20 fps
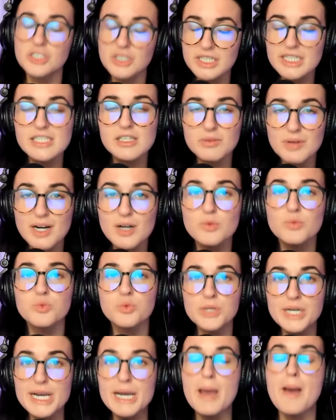Lisa
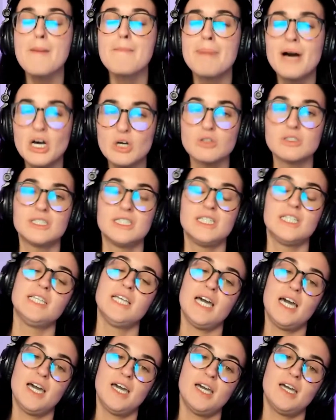Rinna
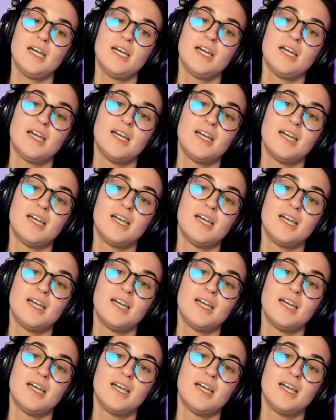reposted that.